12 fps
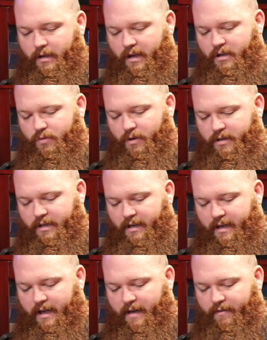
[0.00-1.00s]
Each one's
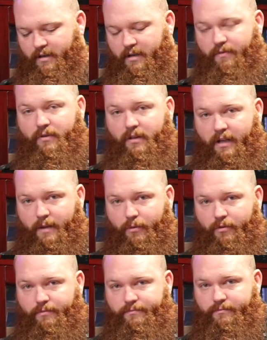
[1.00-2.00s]
going to have a different
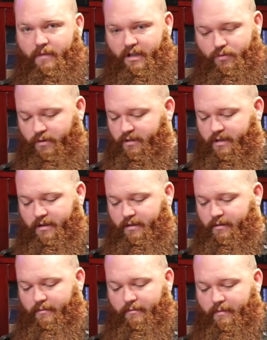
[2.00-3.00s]
label. Each one's going
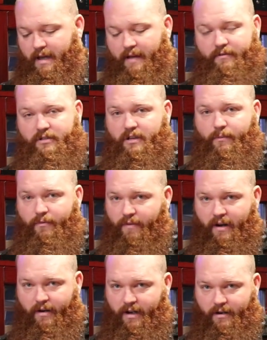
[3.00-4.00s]
to have some
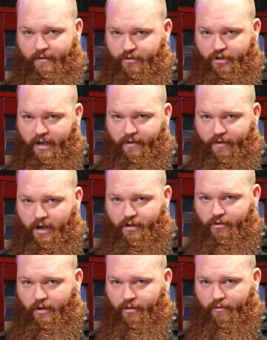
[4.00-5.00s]
variant of shade of
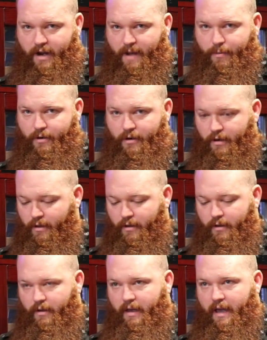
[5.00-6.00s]
color on the wrapper,
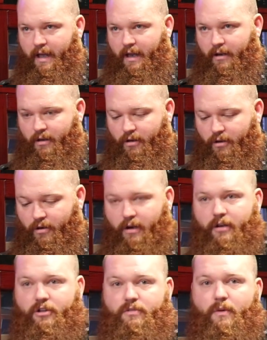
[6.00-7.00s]
and you're
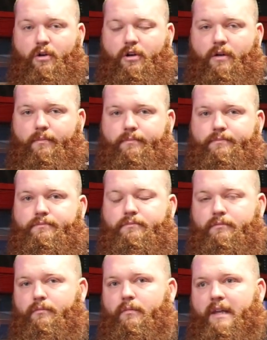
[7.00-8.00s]
going to smoke them.
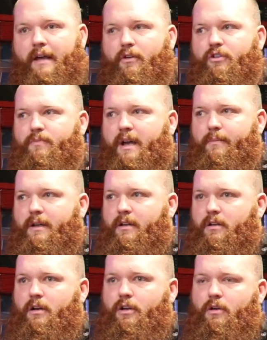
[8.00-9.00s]
Now, those might be
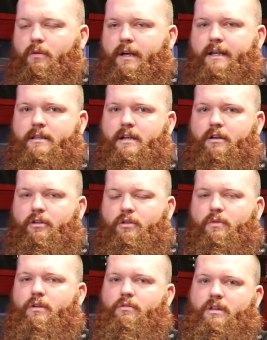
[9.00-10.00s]
good. No one can tell
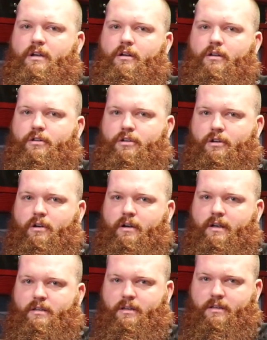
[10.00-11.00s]
you what you think a good
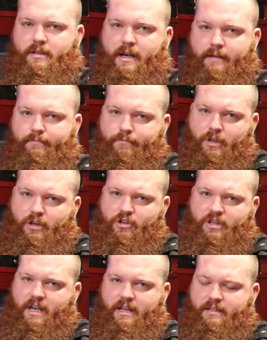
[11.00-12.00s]
cigar is and is not. You
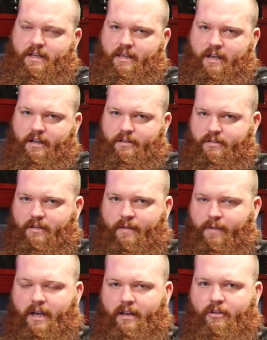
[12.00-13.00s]
just can't say that because I'm
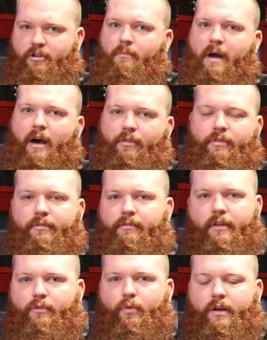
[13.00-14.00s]
not in your mouth. It
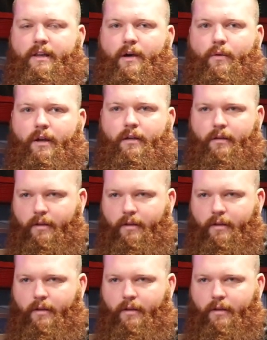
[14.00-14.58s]
doesn't work that way.